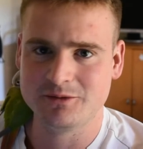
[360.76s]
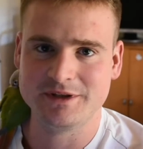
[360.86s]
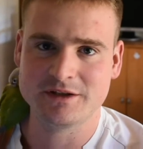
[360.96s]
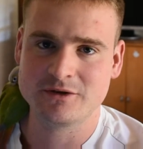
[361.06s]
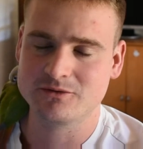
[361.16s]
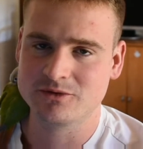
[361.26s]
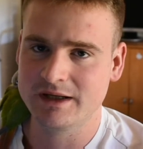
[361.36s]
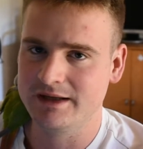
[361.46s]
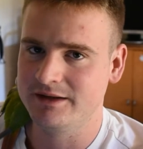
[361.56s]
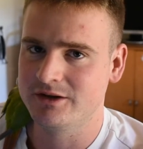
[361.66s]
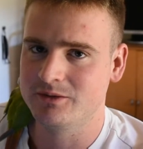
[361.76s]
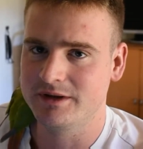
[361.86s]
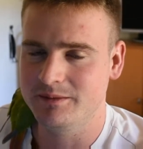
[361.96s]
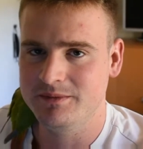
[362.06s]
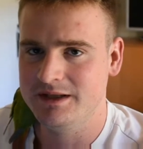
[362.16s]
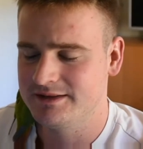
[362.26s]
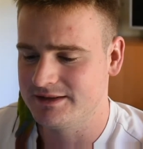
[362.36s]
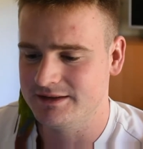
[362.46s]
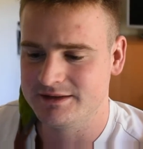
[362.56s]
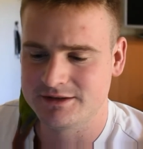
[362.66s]
we don't really know what it means.
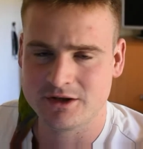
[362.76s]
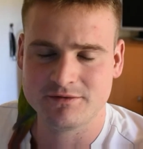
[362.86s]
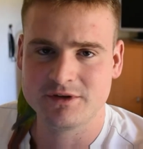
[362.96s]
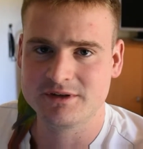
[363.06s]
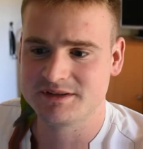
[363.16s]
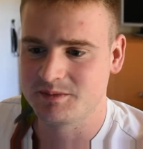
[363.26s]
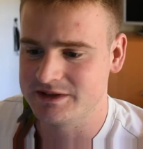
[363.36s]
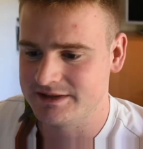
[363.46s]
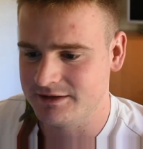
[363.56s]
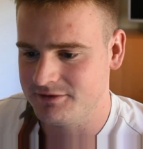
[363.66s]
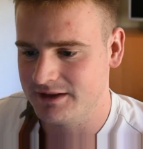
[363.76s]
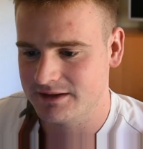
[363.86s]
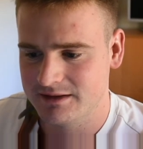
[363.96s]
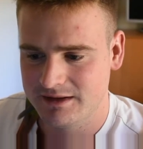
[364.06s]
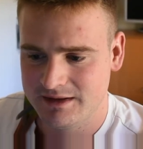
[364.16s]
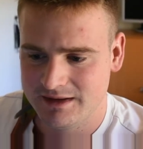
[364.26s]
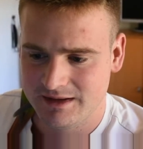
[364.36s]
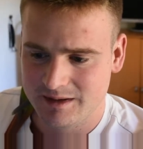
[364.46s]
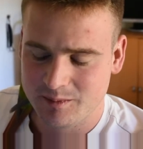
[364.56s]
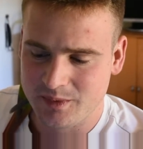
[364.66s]
It's not very specific.
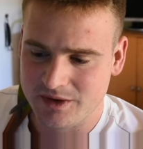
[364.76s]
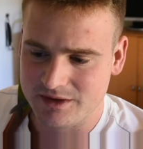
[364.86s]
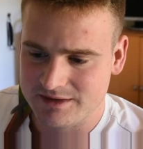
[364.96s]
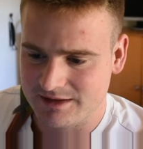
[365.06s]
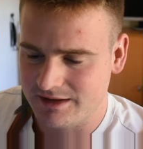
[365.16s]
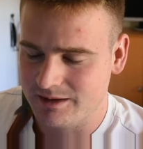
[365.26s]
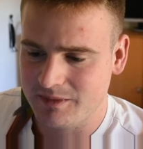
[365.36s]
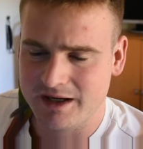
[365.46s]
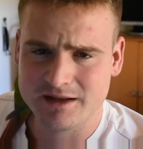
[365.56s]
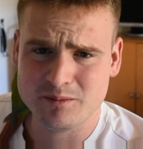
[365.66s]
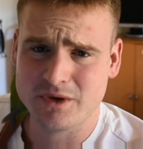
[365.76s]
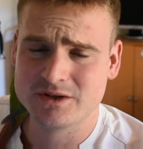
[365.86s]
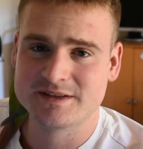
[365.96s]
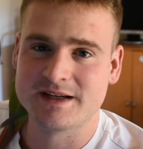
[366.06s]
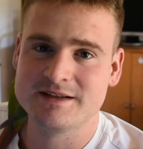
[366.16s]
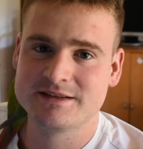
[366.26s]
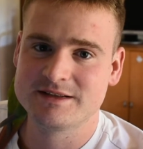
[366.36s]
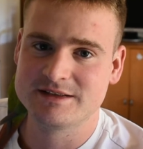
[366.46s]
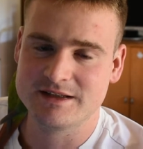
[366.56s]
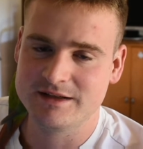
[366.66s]
But and in most
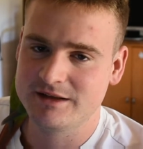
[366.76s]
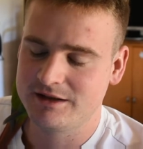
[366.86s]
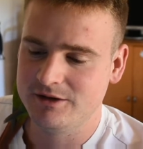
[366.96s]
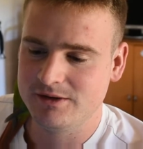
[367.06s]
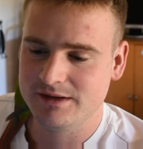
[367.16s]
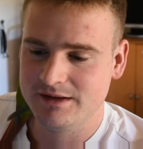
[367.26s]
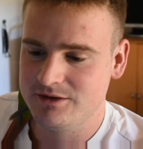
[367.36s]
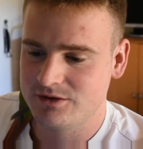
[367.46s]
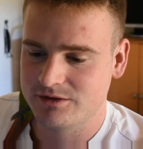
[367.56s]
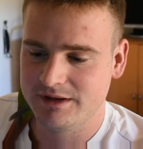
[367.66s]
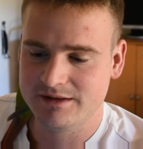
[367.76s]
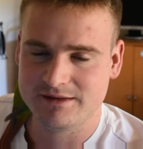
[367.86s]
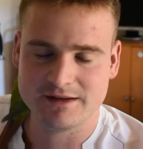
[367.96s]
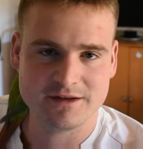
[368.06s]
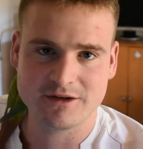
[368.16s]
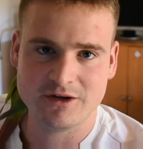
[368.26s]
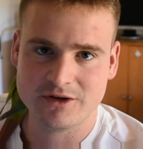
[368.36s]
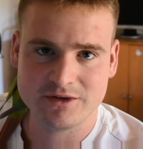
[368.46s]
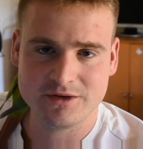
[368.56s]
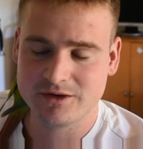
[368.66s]
cases in acute injuries, there
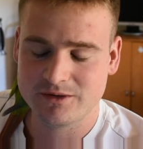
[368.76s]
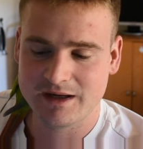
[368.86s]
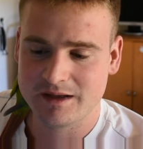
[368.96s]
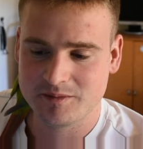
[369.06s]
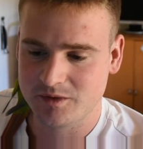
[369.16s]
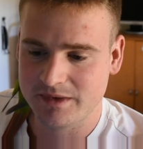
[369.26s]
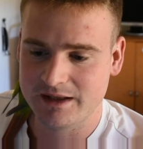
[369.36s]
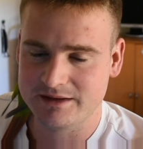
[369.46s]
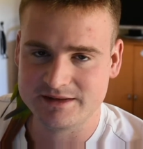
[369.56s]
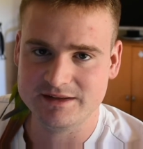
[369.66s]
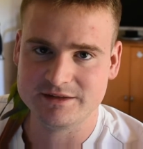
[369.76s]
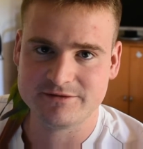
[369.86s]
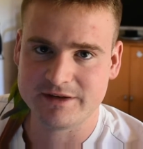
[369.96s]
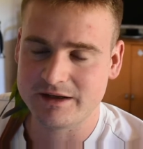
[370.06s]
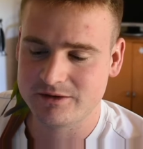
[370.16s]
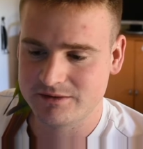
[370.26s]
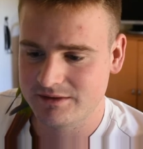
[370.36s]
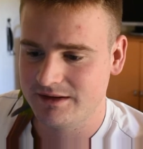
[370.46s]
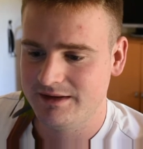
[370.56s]
are no abnormalities found,